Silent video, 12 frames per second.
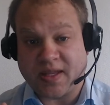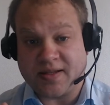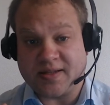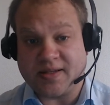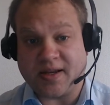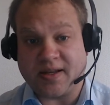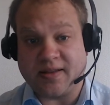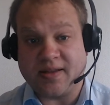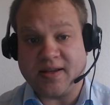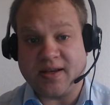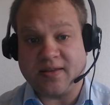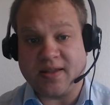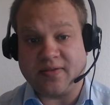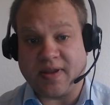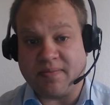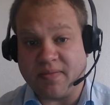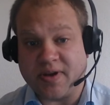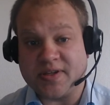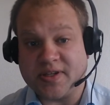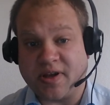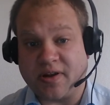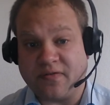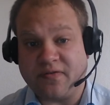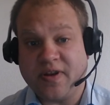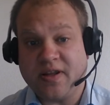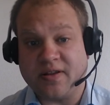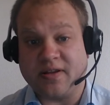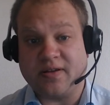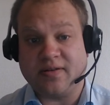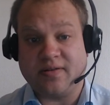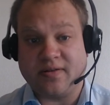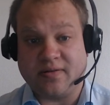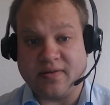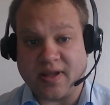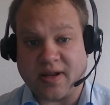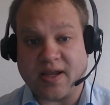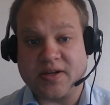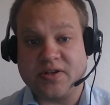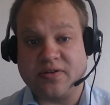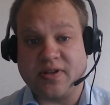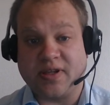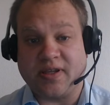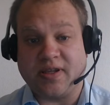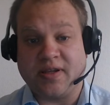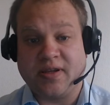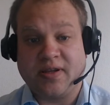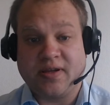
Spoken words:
the idea that they must not feel it that actually